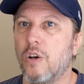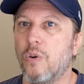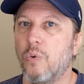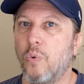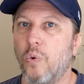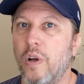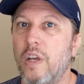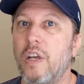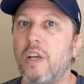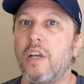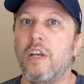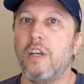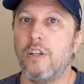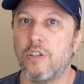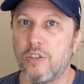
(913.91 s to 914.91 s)

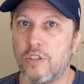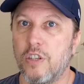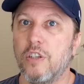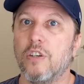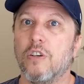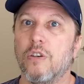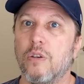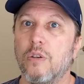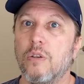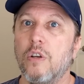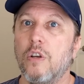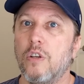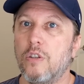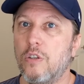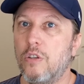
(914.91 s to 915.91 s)
we still
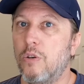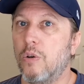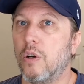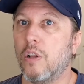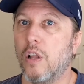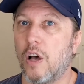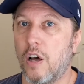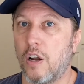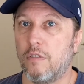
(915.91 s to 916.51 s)
do a lot